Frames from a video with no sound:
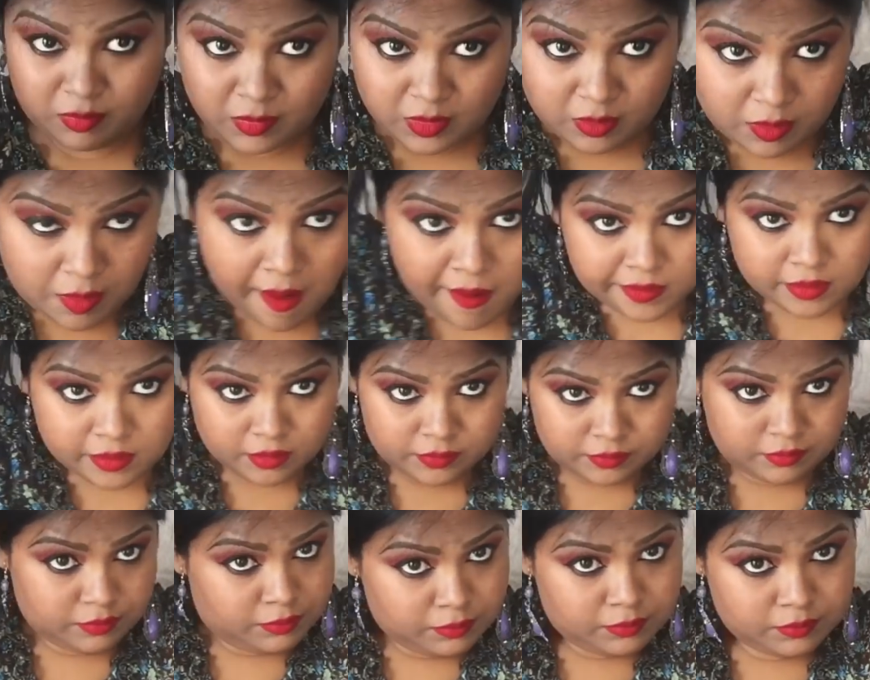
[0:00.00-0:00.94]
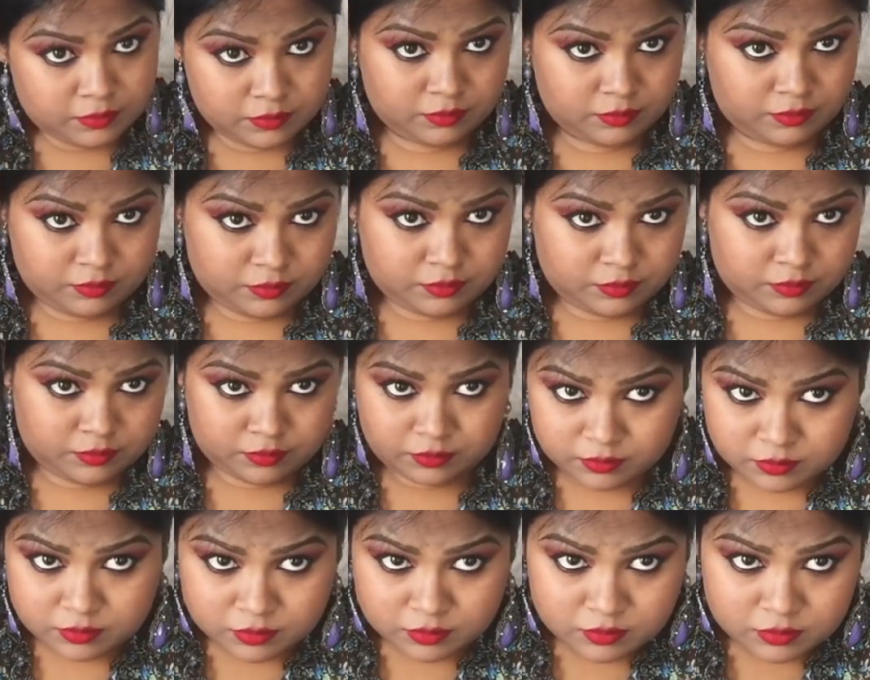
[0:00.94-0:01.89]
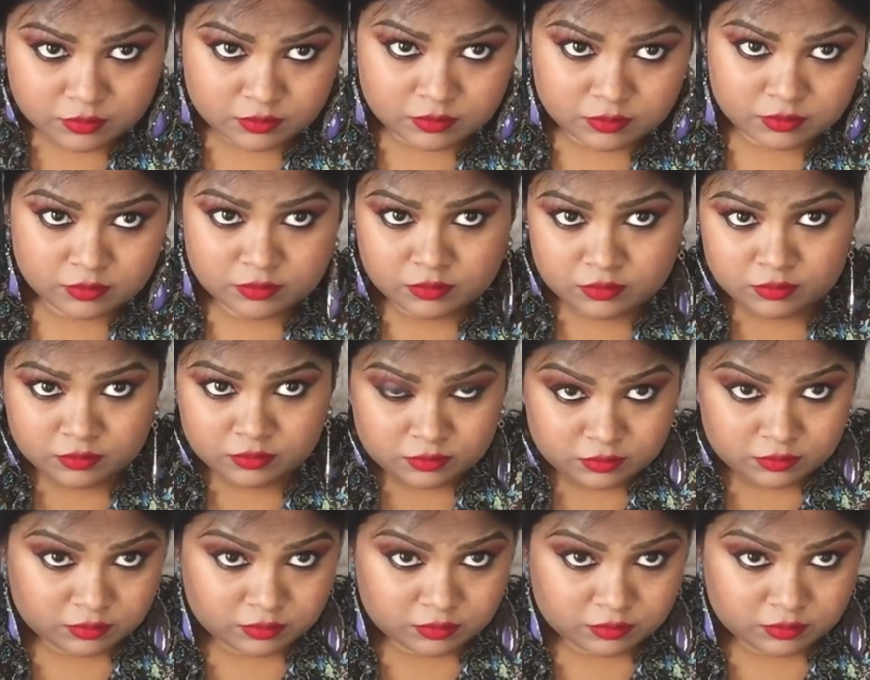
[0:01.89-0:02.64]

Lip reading: it takes time, but yeah, it is beautiful.